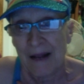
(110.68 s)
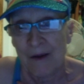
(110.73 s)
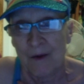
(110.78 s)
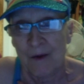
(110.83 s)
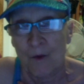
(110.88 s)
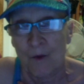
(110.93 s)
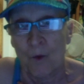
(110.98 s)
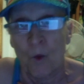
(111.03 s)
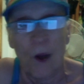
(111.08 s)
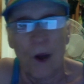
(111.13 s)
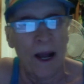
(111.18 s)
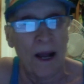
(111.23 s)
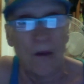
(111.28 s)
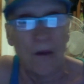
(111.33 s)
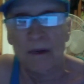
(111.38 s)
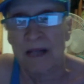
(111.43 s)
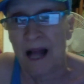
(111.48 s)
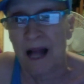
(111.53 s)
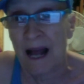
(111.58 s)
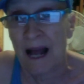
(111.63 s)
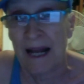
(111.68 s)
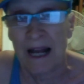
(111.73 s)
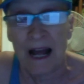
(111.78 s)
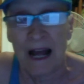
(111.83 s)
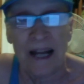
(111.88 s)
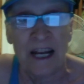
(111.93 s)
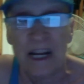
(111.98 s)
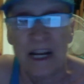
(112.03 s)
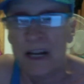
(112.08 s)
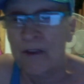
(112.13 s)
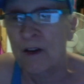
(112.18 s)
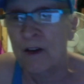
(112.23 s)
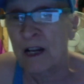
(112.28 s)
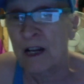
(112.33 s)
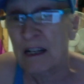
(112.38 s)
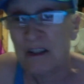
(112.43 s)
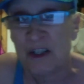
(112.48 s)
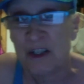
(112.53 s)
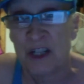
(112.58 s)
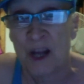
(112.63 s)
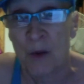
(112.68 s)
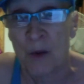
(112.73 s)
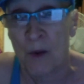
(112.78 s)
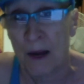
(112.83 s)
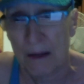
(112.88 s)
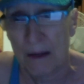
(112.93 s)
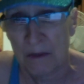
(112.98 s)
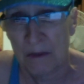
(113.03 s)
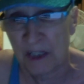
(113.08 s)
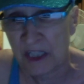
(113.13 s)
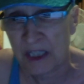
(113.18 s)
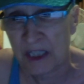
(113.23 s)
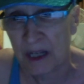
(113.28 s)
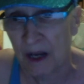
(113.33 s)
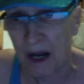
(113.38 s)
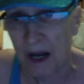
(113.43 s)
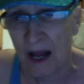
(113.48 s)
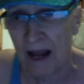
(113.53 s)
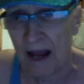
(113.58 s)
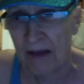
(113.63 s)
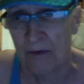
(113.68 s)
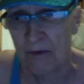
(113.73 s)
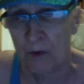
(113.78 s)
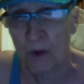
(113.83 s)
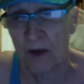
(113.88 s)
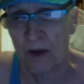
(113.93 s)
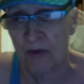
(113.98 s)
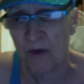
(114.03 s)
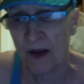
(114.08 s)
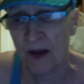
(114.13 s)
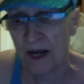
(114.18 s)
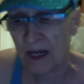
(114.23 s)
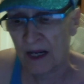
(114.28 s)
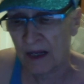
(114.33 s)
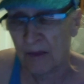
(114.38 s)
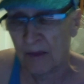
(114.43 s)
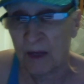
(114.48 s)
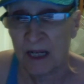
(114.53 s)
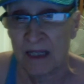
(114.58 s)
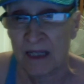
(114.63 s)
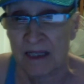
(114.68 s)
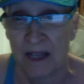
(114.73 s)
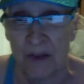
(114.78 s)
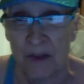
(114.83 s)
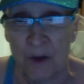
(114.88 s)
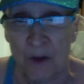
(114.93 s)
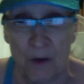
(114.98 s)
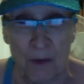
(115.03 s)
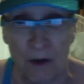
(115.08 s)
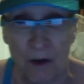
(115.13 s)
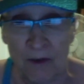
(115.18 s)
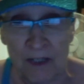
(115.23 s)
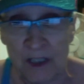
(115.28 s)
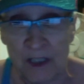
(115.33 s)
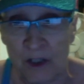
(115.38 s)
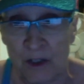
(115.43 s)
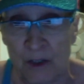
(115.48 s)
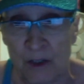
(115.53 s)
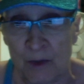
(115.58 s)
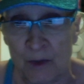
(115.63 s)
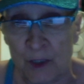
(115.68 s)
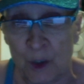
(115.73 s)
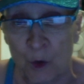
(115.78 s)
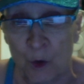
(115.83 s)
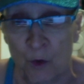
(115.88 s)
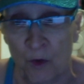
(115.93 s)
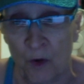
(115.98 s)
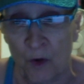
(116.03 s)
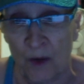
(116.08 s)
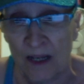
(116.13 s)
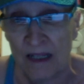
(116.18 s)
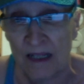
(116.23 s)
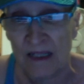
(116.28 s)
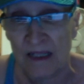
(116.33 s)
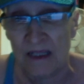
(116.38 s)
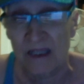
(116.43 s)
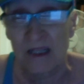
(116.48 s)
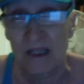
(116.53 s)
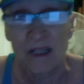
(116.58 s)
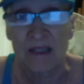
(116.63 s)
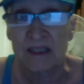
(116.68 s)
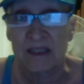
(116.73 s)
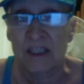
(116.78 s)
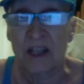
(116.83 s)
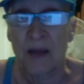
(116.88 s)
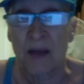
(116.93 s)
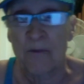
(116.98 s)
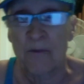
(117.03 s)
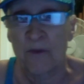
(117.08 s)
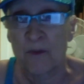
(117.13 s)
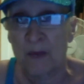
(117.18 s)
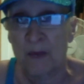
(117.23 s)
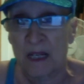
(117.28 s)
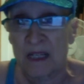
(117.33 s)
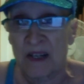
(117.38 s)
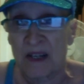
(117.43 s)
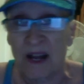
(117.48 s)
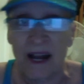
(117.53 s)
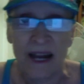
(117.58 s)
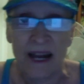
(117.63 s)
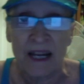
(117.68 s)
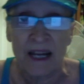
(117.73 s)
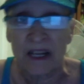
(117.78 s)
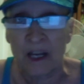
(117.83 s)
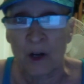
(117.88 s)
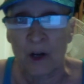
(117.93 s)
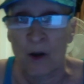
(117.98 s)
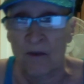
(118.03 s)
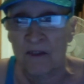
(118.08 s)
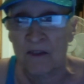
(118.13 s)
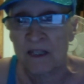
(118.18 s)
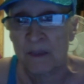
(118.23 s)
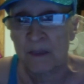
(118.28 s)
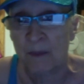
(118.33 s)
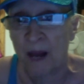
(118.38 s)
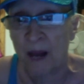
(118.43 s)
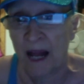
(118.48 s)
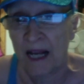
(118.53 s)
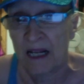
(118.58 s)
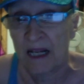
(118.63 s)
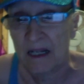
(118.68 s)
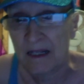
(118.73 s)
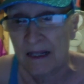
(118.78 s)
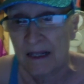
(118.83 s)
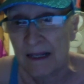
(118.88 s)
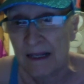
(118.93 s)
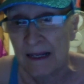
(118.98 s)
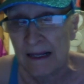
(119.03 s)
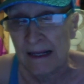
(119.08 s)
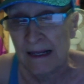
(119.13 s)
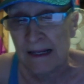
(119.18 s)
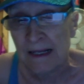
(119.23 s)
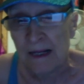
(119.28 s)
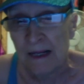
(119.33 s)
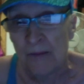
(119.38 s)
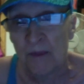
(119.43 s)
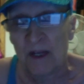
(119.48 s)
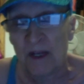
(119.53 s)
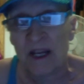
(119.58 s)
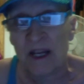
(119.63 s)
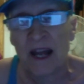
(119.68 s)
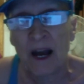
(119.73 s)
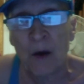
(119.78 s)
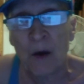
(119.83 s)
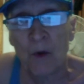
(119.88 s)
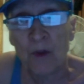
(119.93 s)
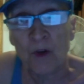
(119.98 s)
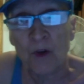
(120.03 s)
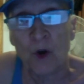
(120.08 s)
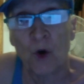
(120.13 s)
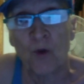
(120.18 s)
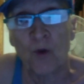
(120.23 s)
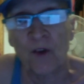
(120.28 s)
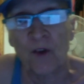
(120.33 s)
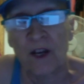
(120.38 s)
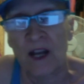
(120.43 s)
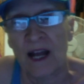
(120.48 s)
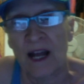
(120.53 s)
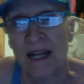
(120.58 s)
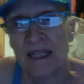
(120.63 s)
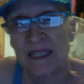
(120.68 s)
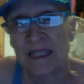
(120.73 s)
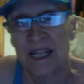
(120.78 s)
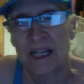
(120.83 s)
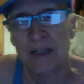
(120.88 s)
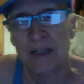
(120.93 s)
why I didn't even understand why I was still alive, quite frankly, because I thought my research was over and it's time for me to die and get off this planet. But now with COVID-19,